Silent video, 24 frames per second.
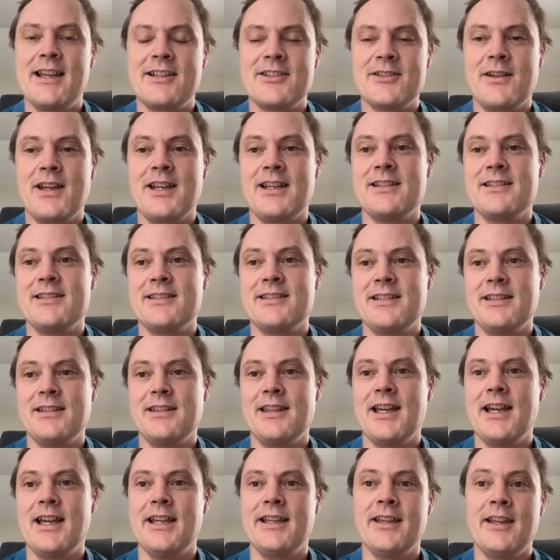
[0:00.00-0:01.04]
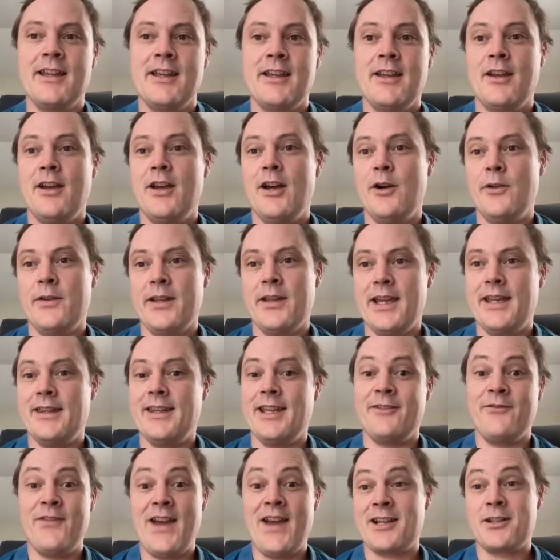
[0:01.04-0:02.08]
So I can see like, okay,
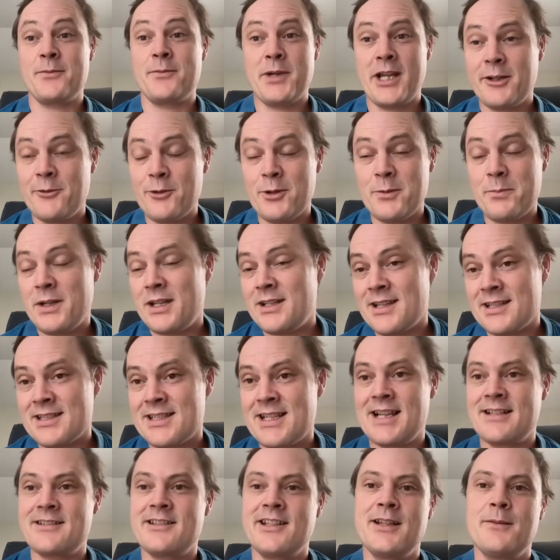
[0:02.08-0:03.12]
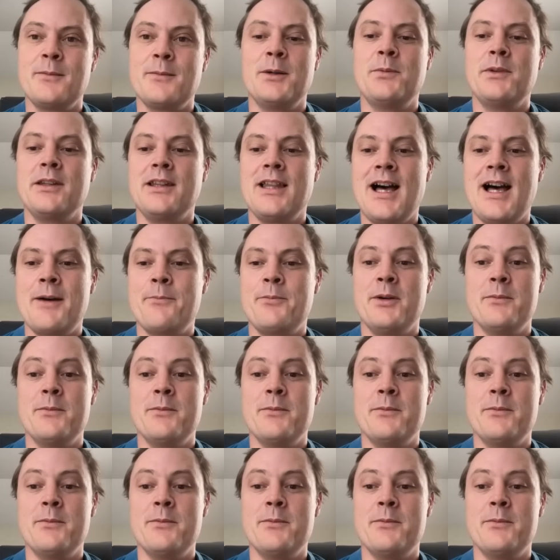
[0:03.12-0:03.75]
like factor by grouping doesn't actually come up a lot,